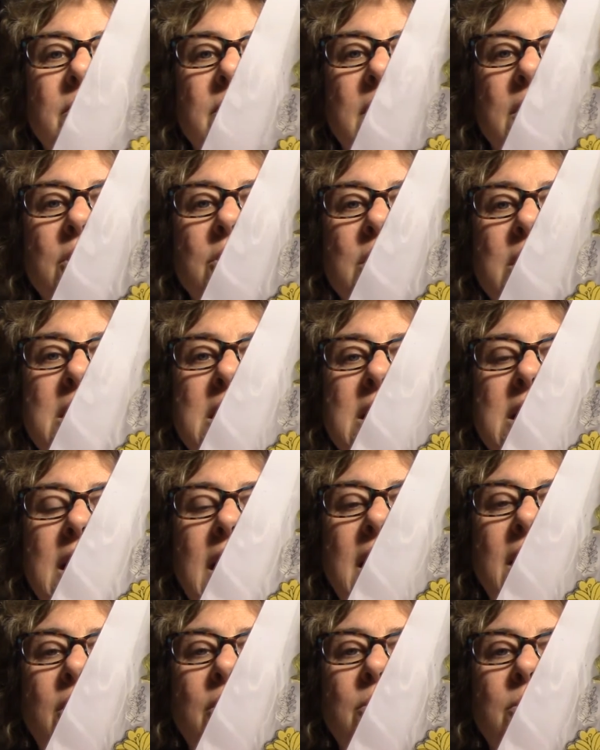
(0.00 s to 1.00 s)
there's a
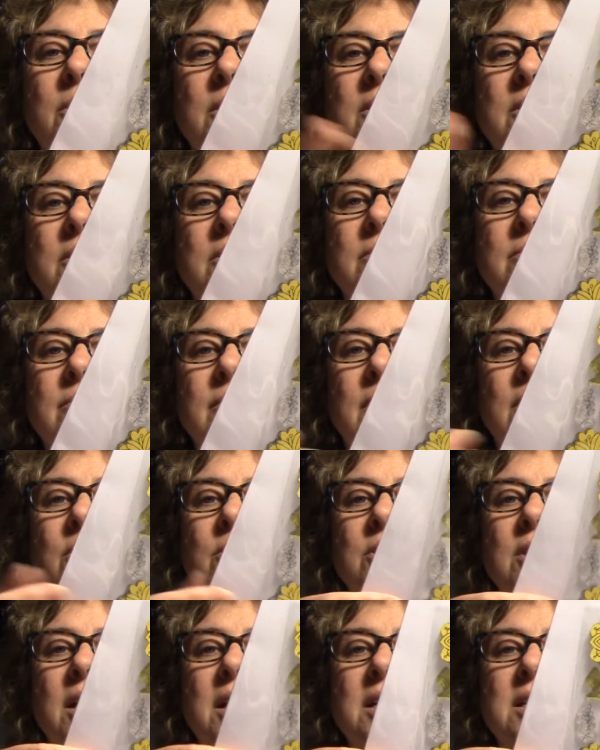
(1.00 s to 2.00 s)
snail, which
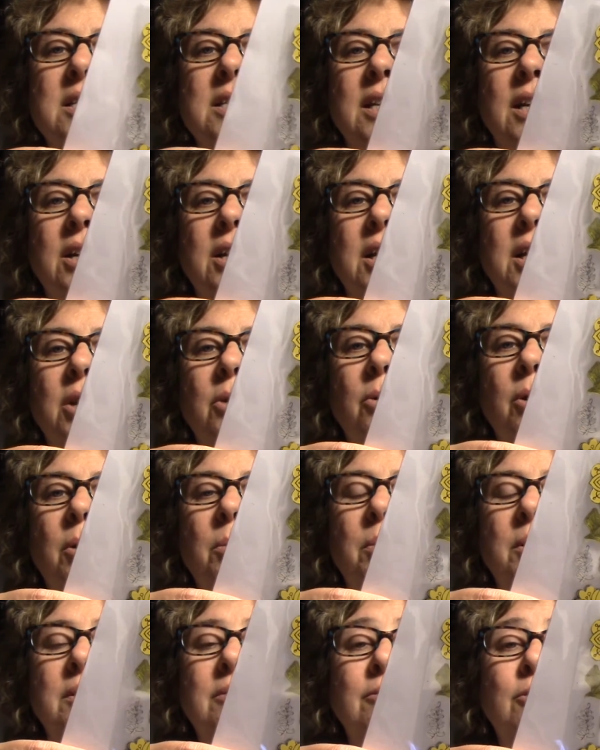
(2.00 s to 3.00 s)
there's not a snail anywhere,
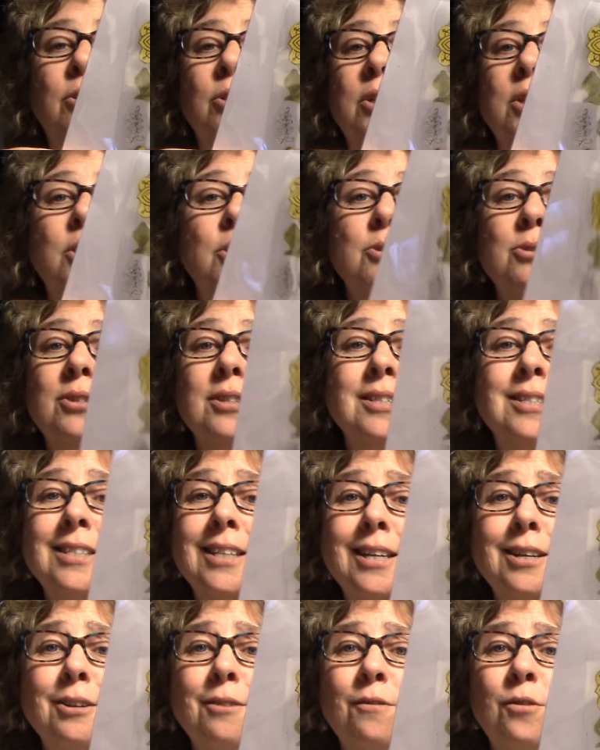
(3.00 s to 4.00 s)
but you can use a
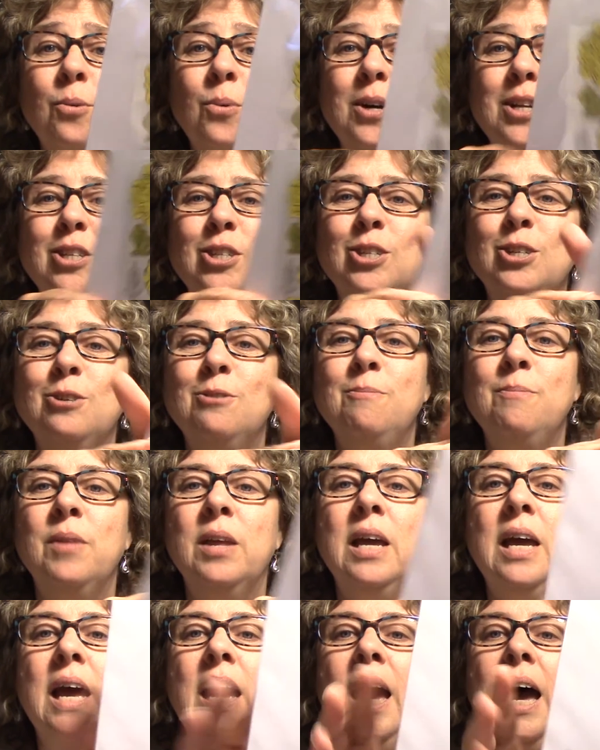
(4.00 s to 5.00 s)
snail if you want to.
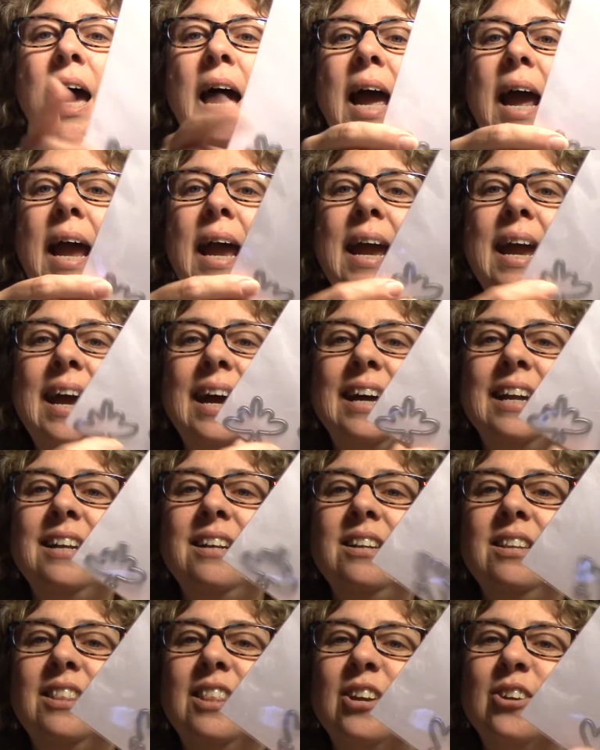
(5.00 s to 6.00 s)
And
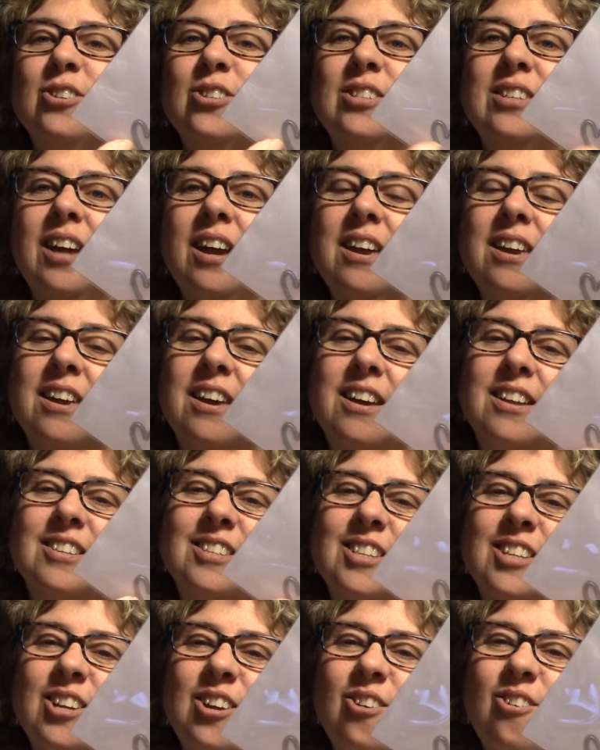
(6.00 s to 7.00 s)
there's die
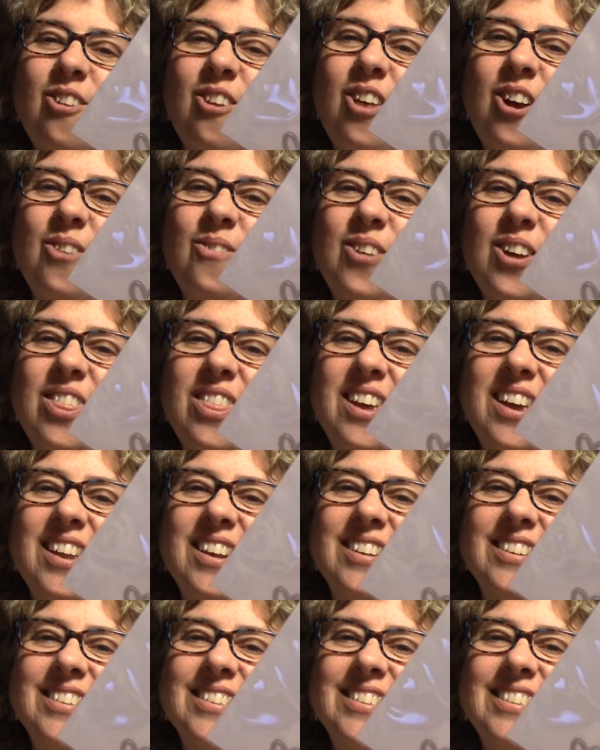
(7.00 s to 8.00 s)
cuts that go along with it.
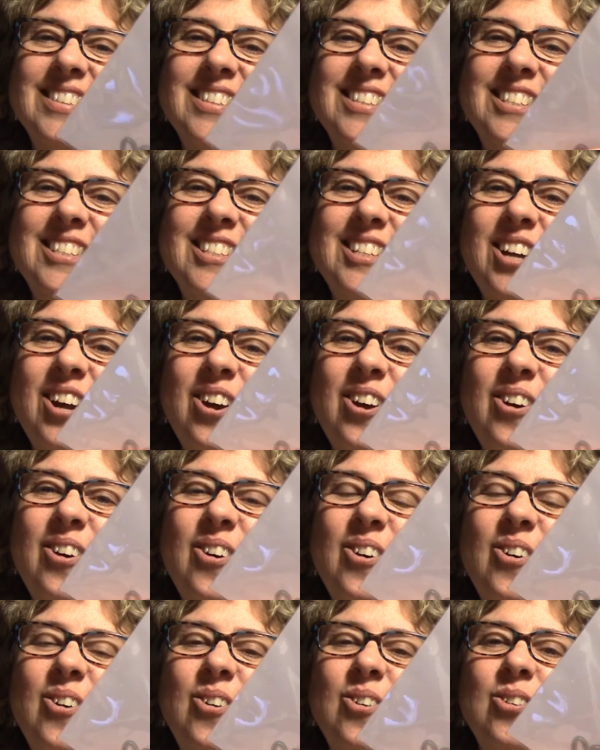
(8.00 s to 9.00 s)

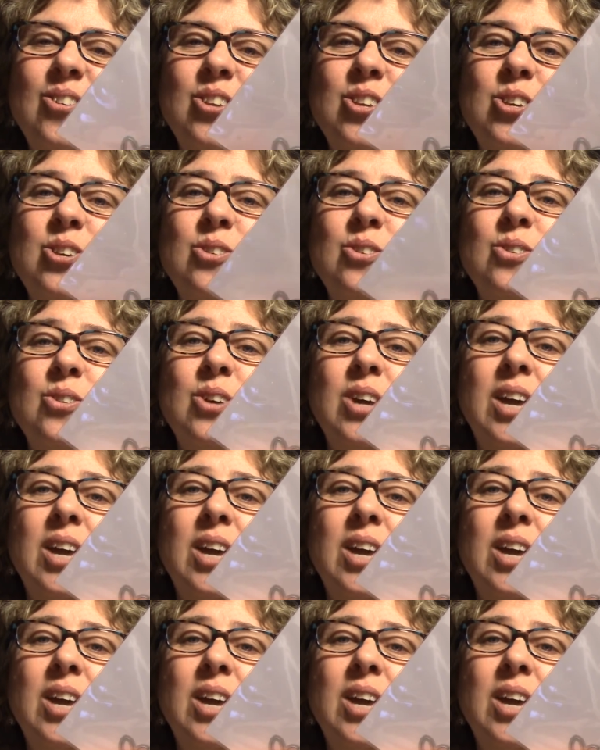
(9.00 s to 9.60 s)
So you